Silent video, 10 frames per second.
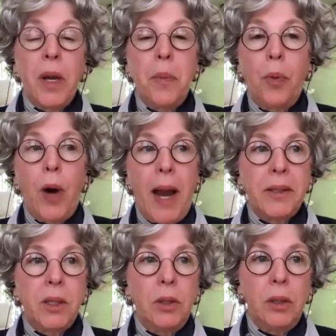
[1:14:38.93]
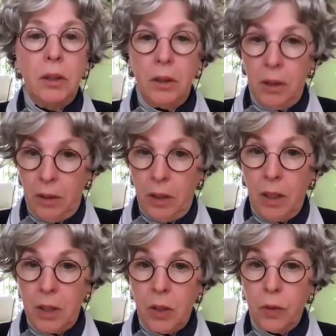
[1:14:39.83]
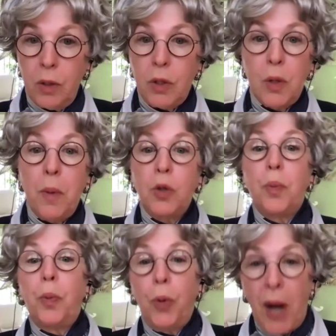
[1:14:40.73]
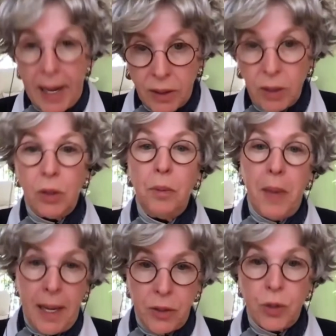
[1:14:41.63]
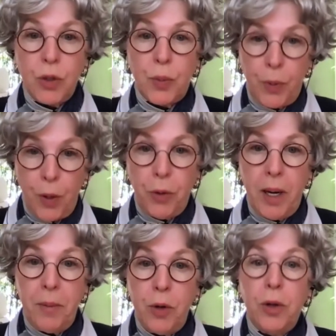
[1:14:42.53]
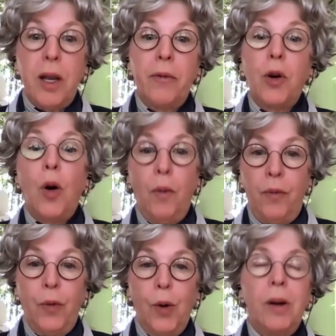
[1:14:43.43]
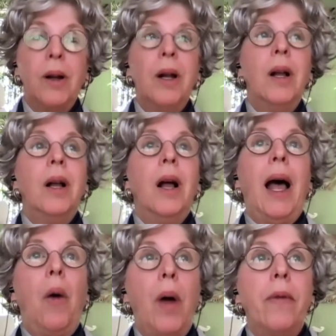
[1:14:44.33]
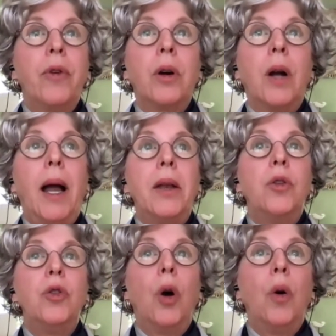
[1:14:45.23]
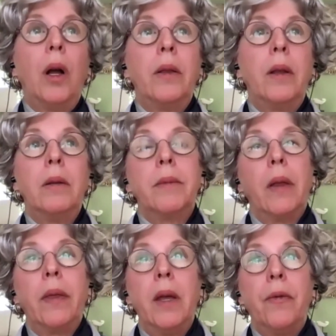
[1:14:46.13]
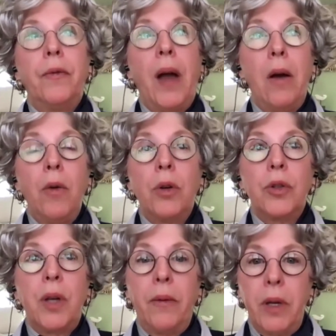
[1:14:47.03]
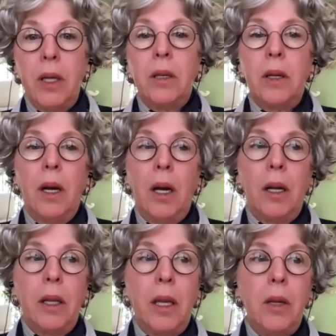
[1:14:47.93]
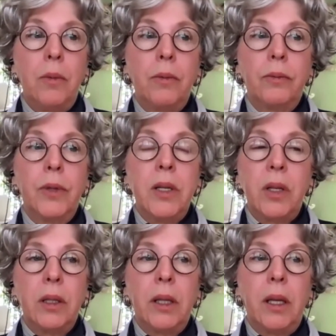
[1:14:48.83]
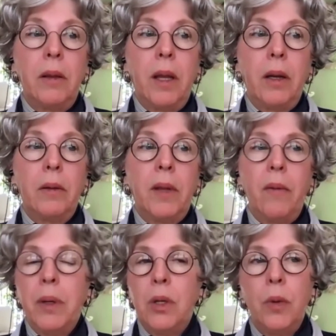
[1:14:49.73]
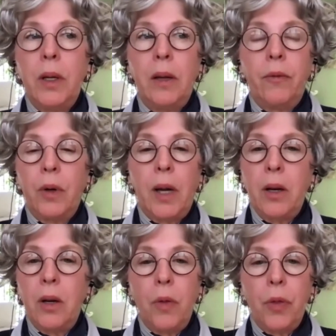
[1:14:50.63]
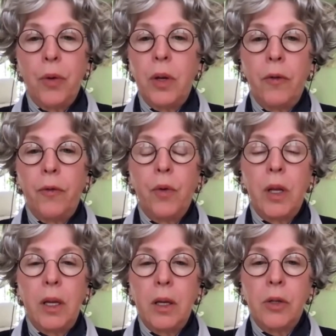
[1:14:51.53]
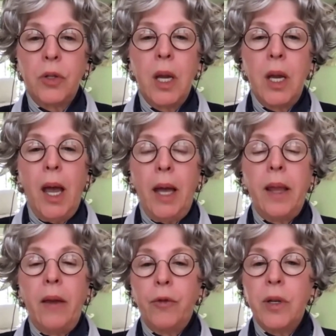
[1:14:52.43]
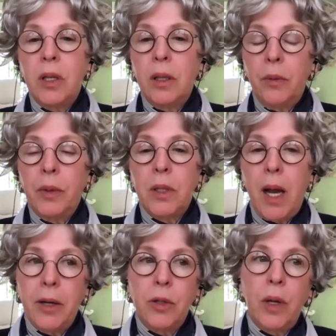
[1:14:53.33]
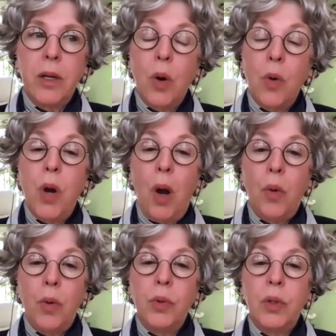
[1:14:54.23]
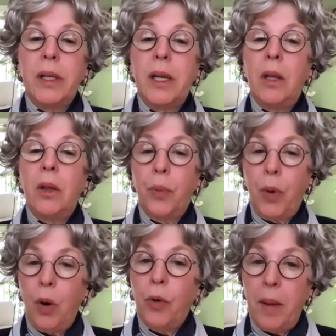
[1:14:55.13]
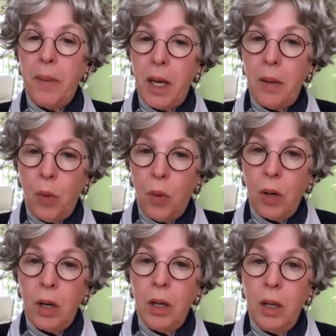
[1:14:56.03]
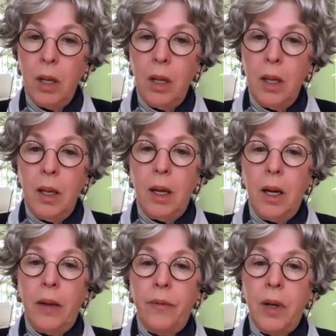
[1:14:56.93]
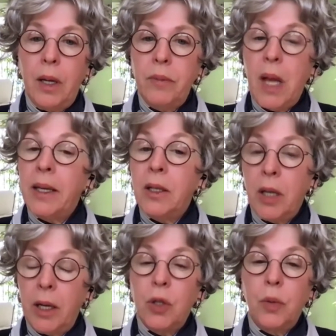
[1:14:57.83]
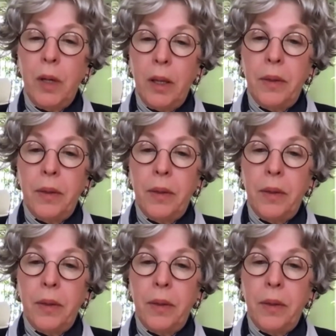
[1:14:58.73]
practical. It's the most practical master's program you could ever hope for. However, I don't. The founders of it, he recently they've been doing it for I don't know 30 or 40 years, and they've recently retired. So I don't know who's leading the program anymore. I'm not in touch with